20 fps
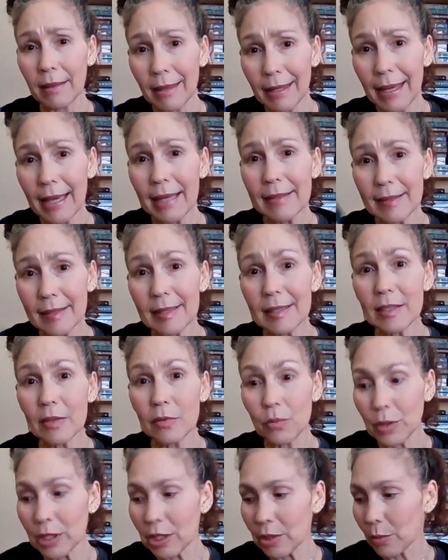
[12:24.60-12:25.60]
the essence
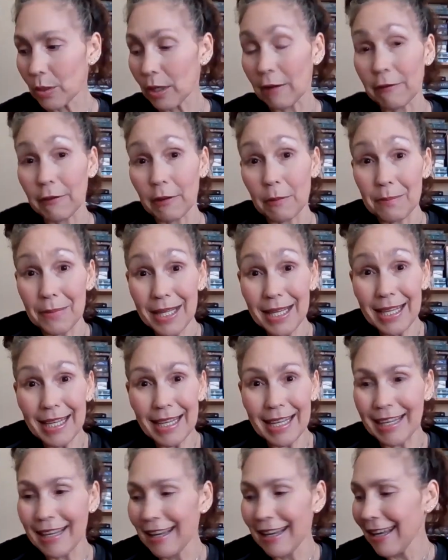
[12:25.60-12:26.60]
of witch work for
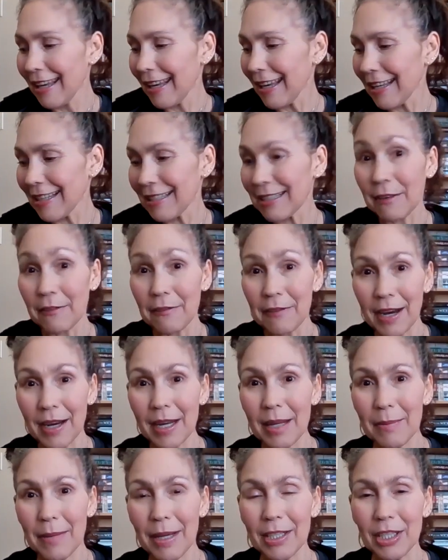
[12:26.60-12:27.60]
me is
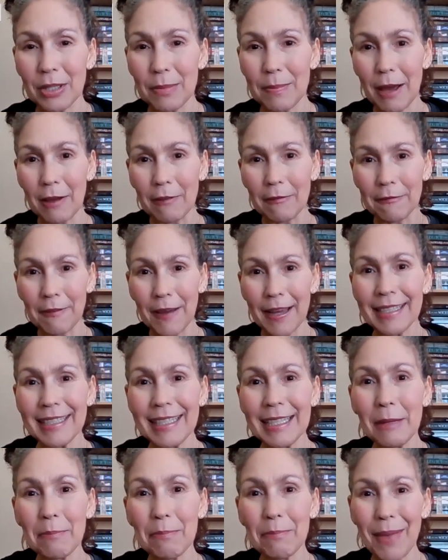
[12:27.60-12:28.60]
very much about
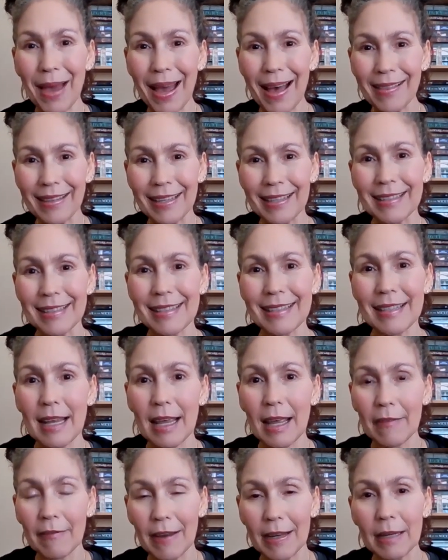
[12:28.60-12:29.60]
finding balance
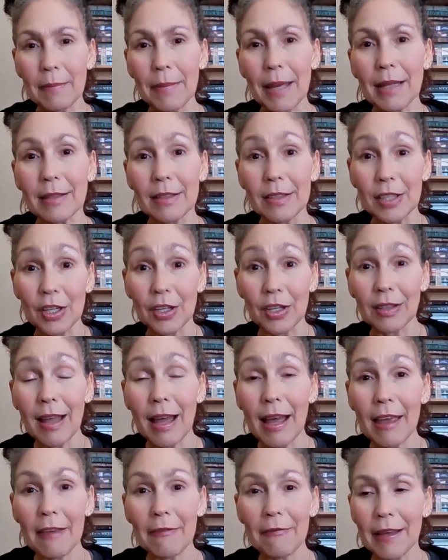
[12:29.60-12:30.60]
finding balance in your
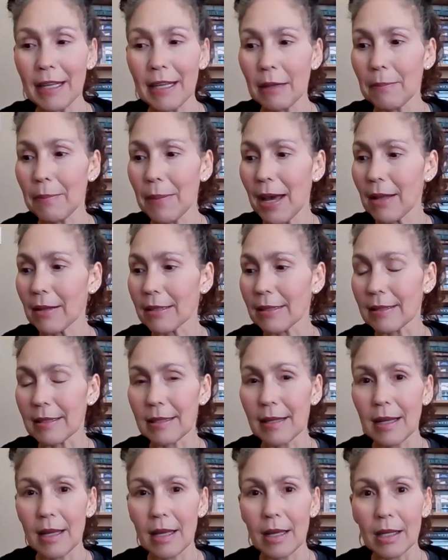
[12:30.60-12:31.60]
life finding
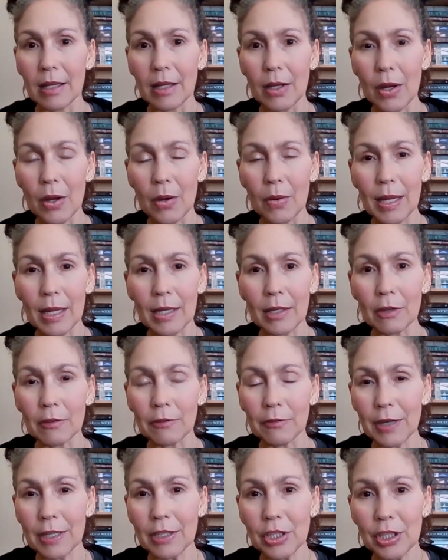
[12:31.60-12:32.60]
balance you know in your
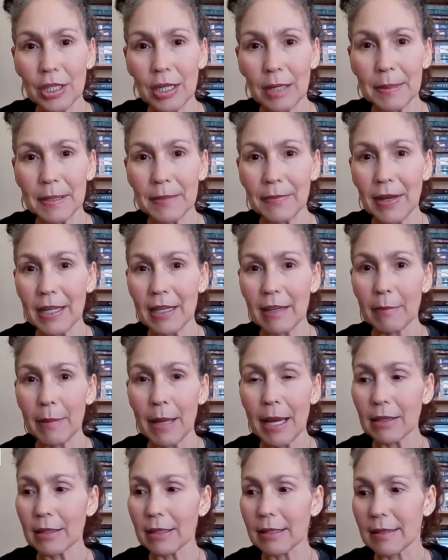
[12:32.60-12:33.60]
friendships finding
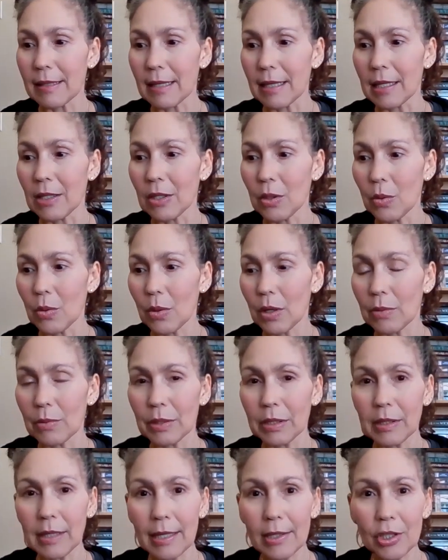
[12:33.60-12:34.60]
balance in your
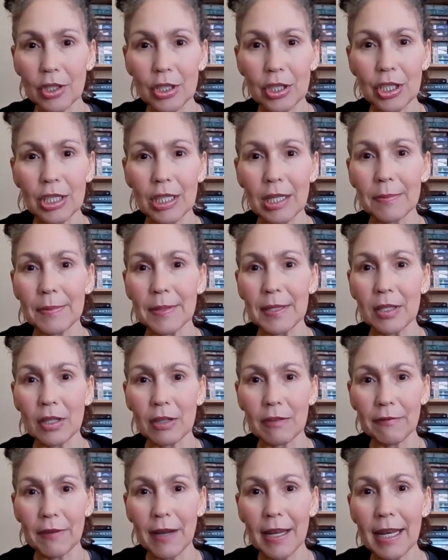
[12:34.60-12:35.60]
relationships in
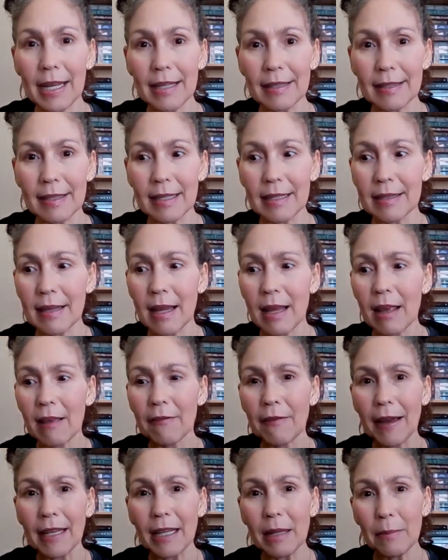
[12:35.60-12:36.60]
your finances
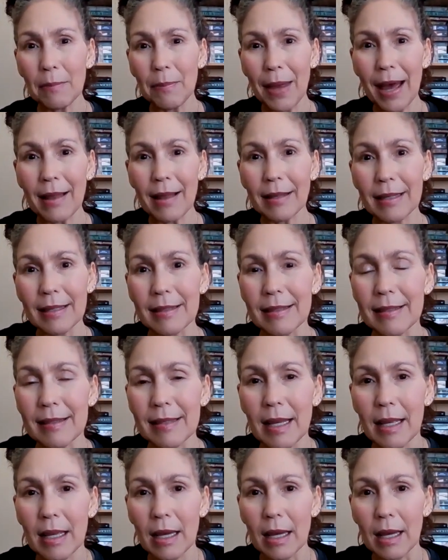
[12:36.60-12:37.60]
finding
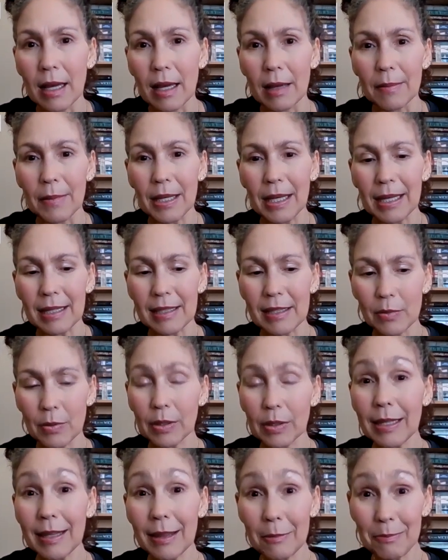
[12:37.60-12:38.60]
balance um, is
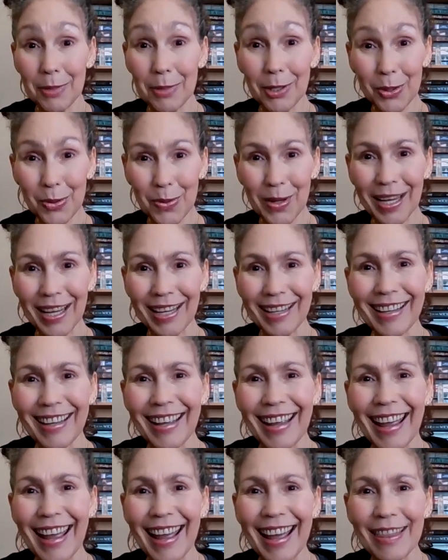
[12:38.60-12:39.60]
really the middle way
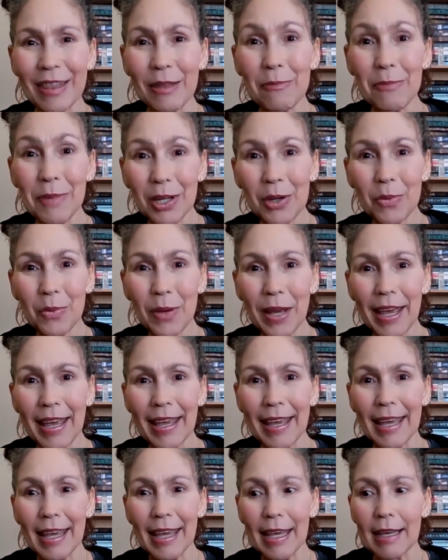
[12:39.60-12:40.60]
and the middle
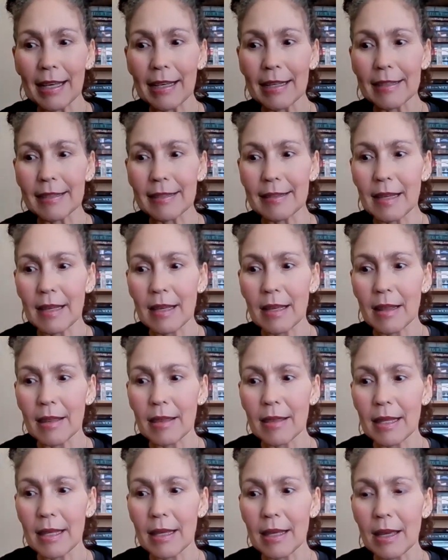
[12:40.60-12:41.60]
way is
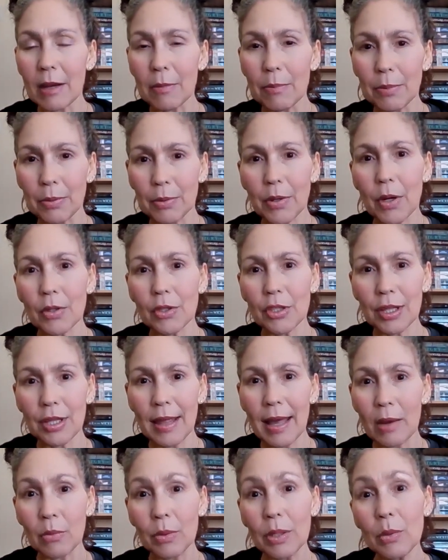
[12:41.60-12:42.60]
the approach
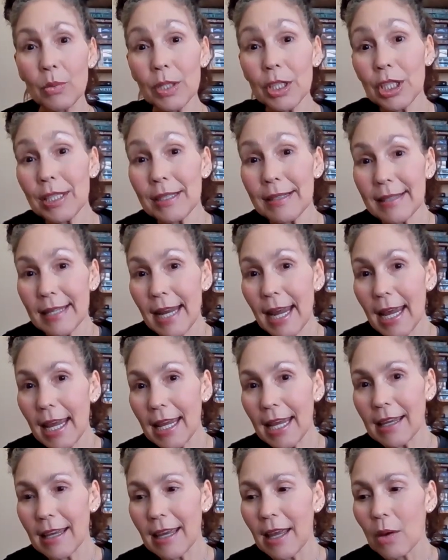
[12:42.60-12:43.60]
that we witches
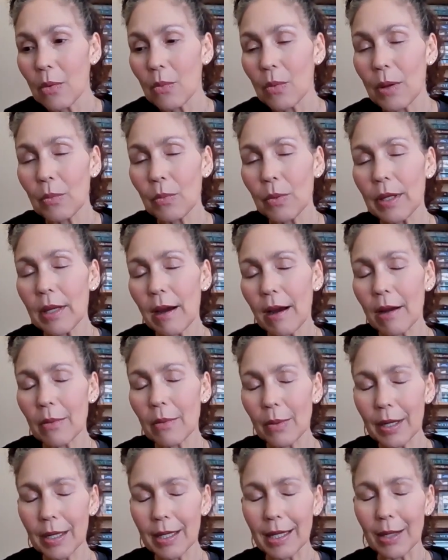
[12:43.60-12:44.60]
take when we
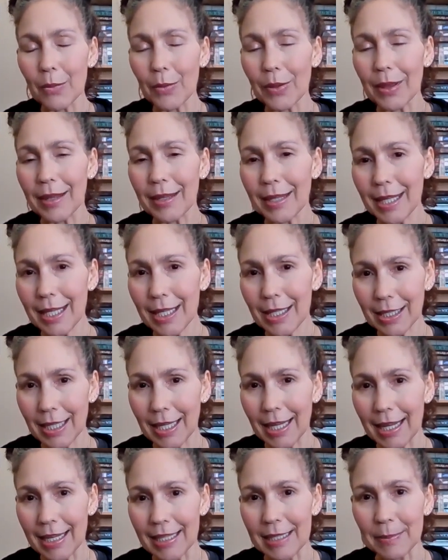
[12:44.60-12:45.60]
are working with
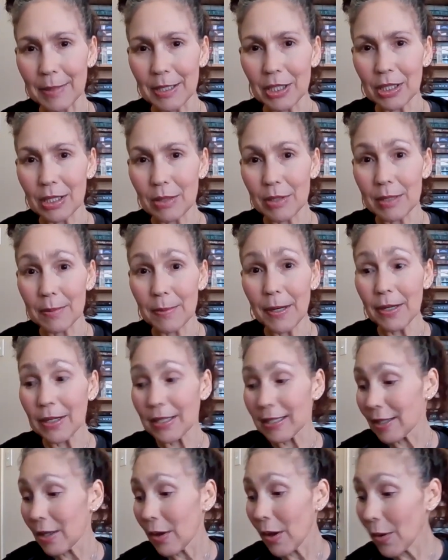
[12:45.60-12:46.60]
healing and especially with
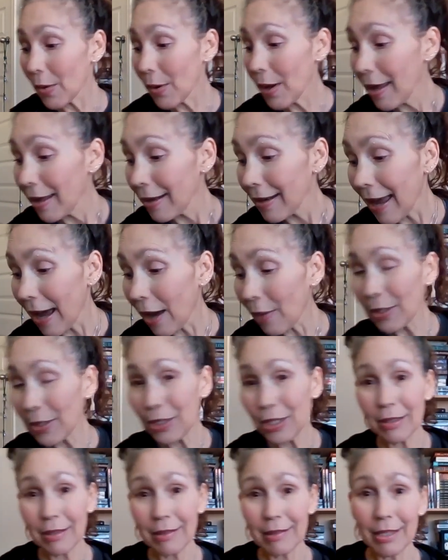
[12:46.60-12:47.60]
spirit. So now
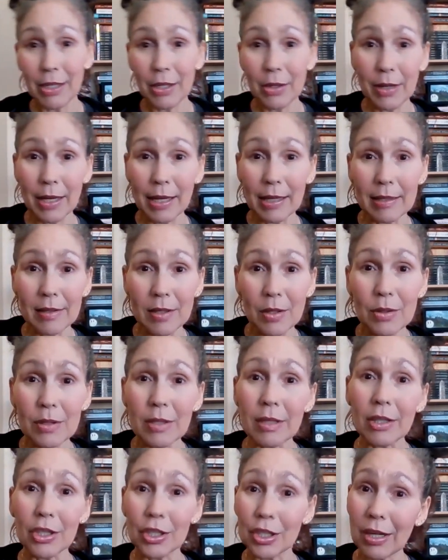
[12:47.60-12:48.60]
what you can do is
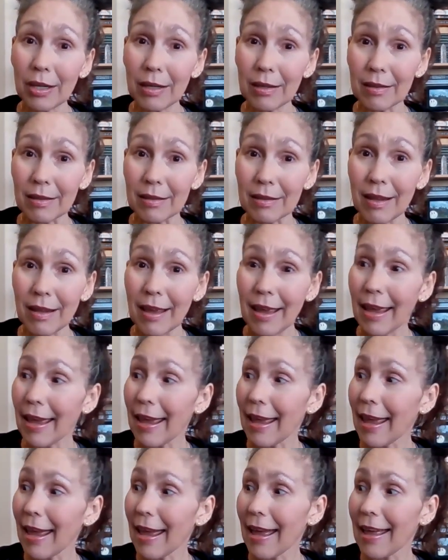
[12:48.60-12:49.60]
use your journal
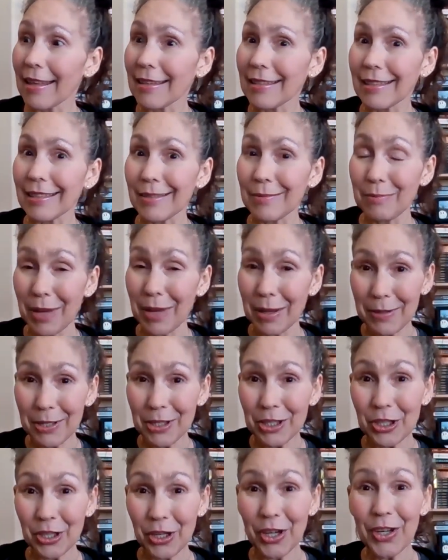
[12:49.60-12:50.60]
and maybe
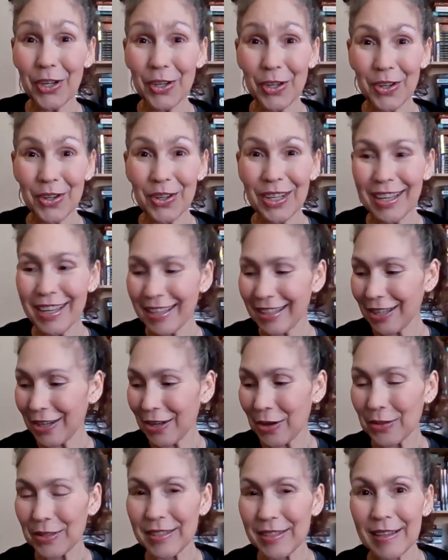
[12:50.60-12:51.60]
journal, you
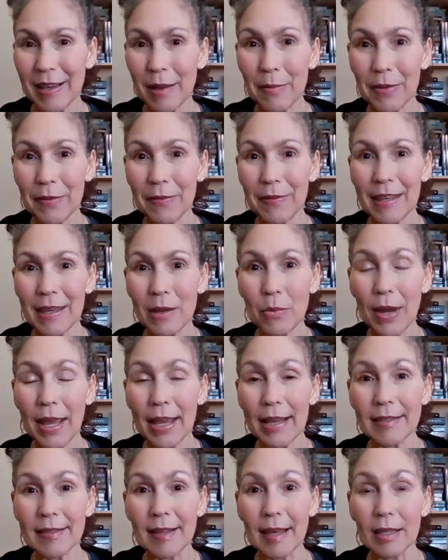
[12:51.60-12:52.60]
know, some of the
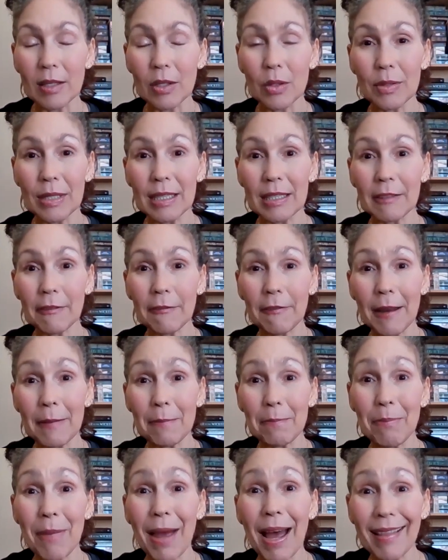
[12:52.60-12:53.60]
ways that you need to
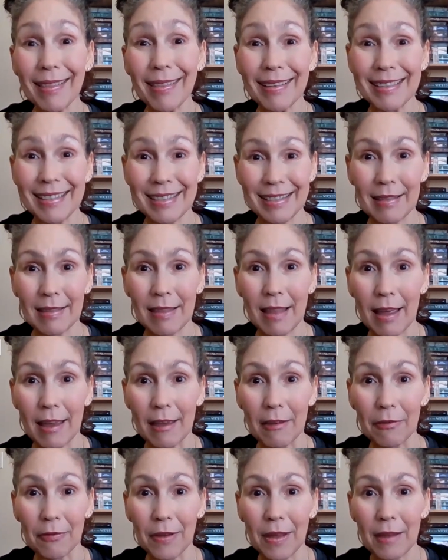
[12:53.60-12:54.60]
find balance in
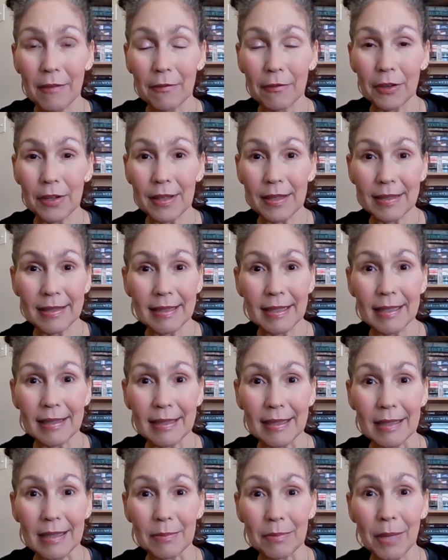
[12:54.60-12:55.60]
life for this
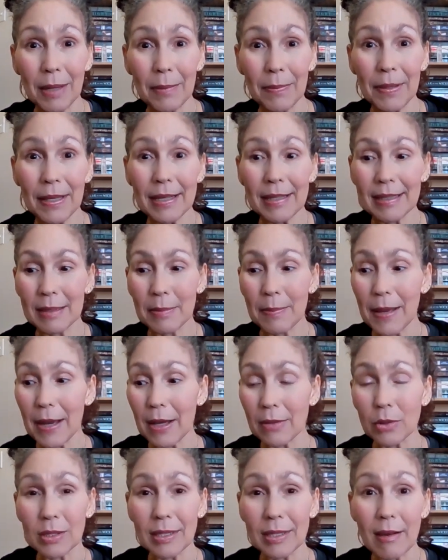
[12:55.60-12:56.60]
season. Maybe it's
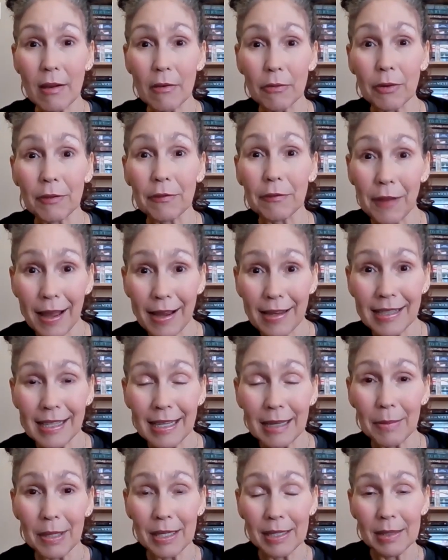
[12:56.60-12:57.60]
about
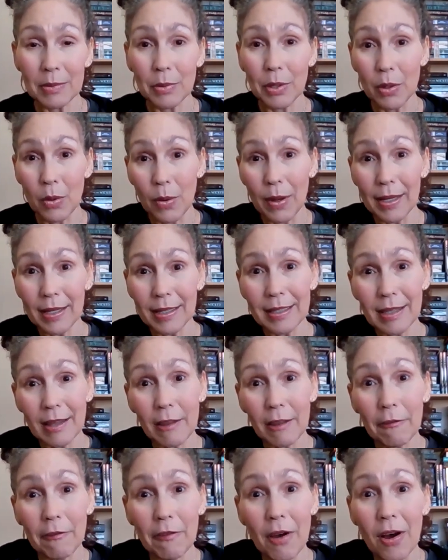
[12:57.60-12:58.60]
self-reflecting because we're going into
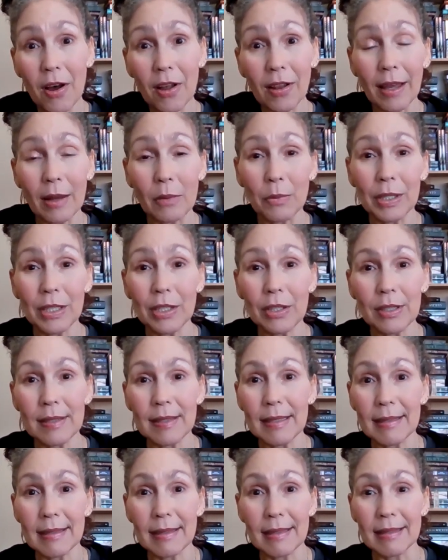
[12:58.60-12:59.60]
the fall and winter
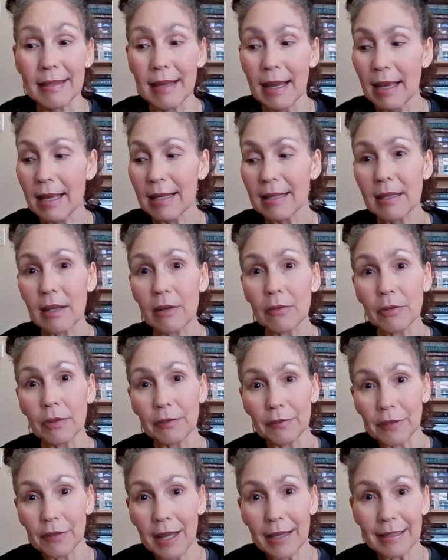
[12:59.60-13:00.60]
seasons,
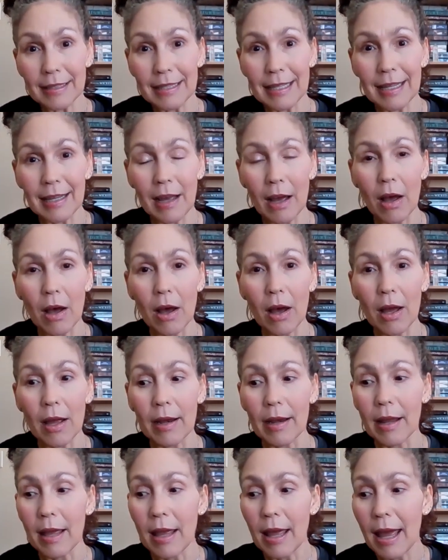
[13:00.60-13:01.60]
self-reflecting
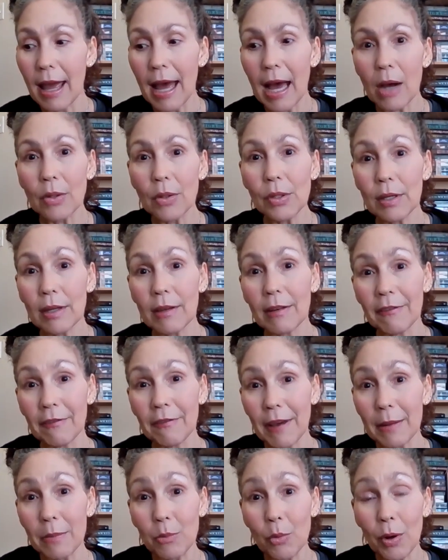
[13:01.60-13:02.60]
on how you can
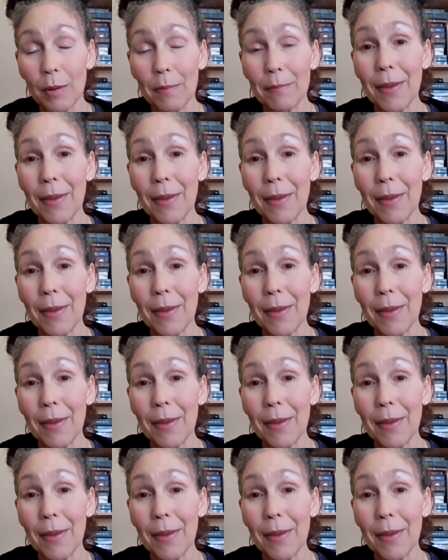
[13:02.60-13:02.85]
find more